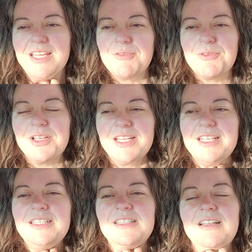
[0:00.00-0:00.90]

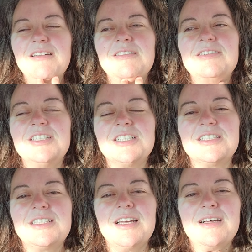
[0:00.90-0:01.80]
really
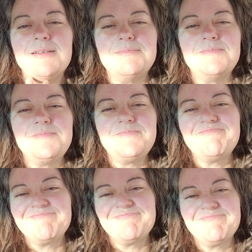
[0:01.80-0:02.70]
just
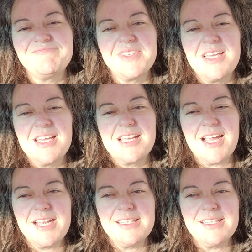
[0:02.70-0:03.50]
kind